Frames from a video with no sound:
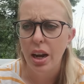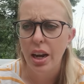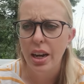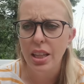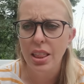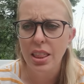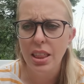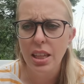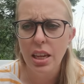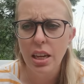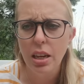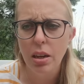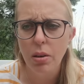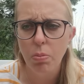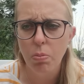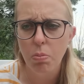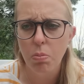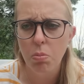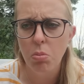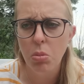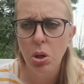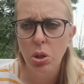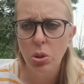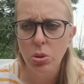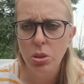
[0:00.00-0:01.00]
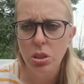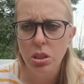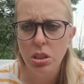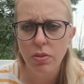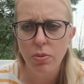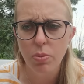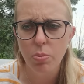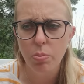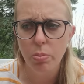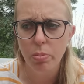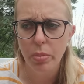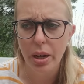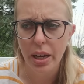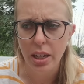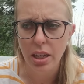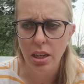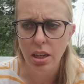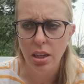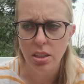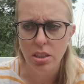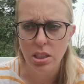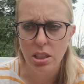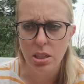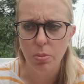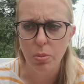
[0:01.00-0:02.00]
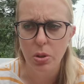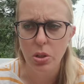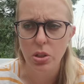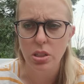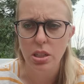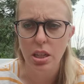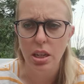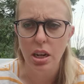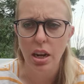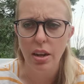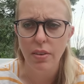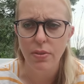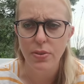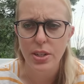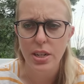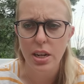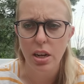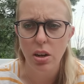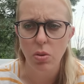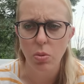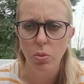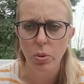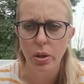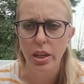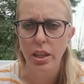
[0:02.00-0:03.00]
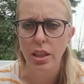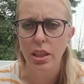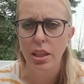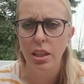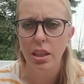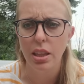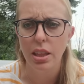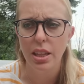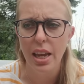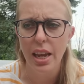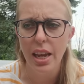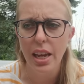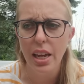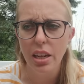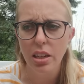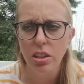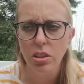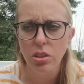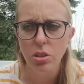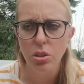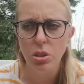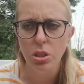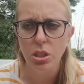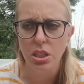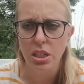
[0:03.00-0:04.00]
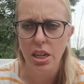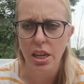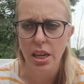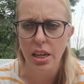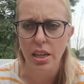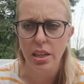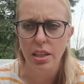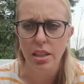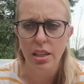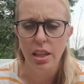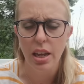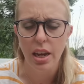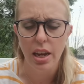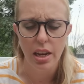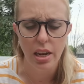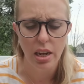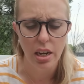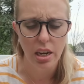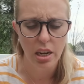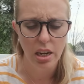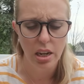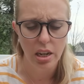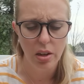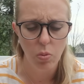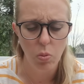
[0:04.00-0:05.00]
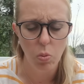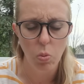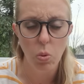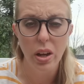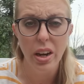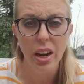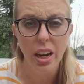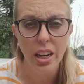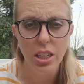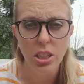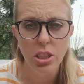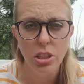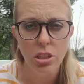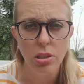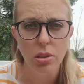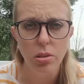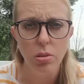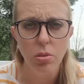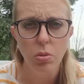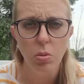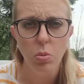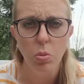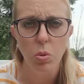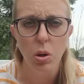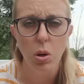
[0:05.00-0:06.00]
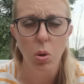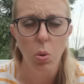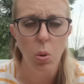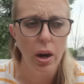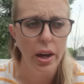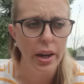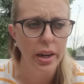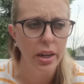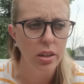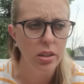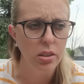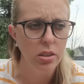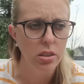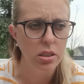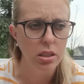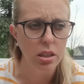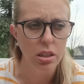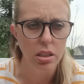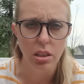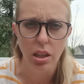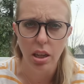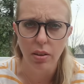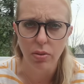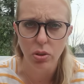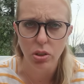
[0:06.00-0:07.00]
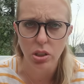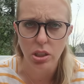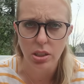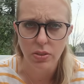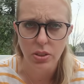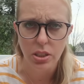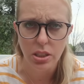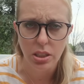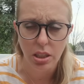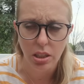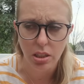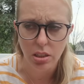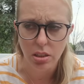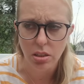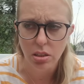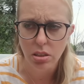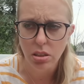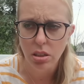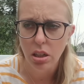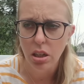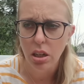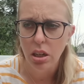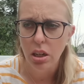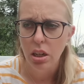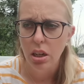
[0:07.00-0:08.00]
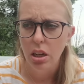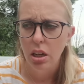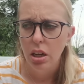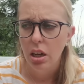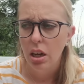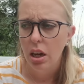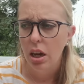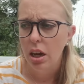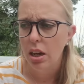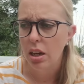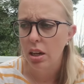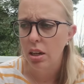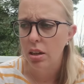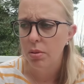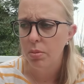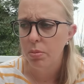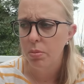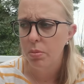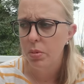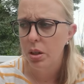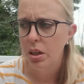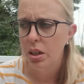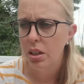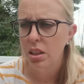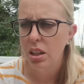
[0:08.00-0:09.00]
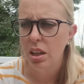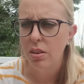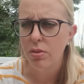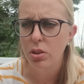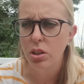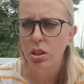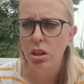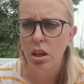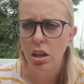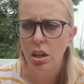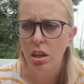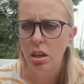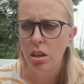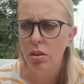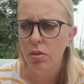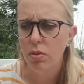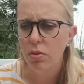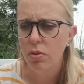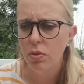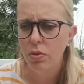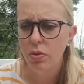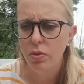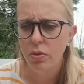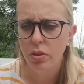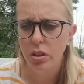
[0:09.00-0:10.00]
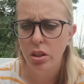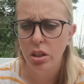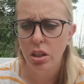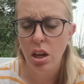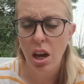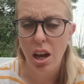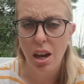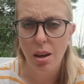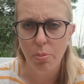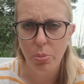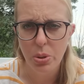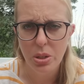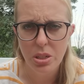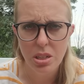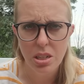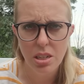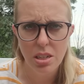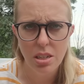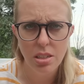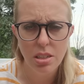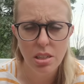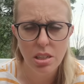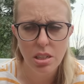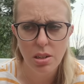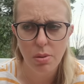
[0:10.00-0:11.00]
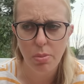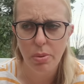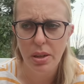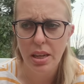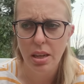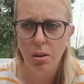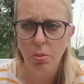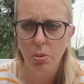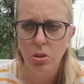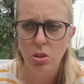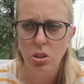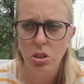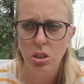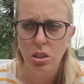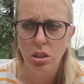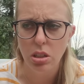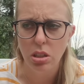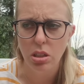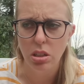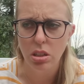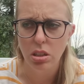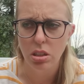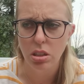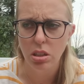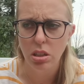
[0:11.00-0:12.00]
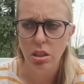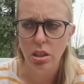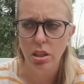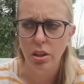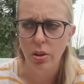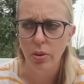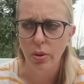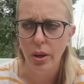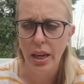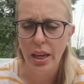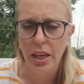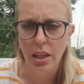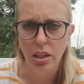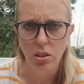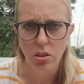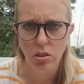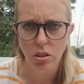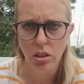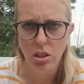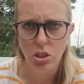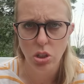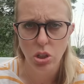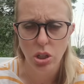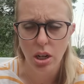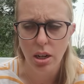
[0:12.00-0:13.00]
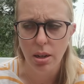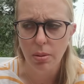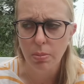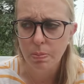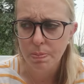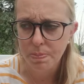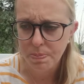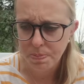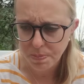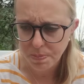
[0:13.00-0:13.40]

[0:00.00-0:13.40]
I think most of my customers that I've dealt with, they understand that what I do requires a level of skill, a level of competence to be able to, you know, handle the job.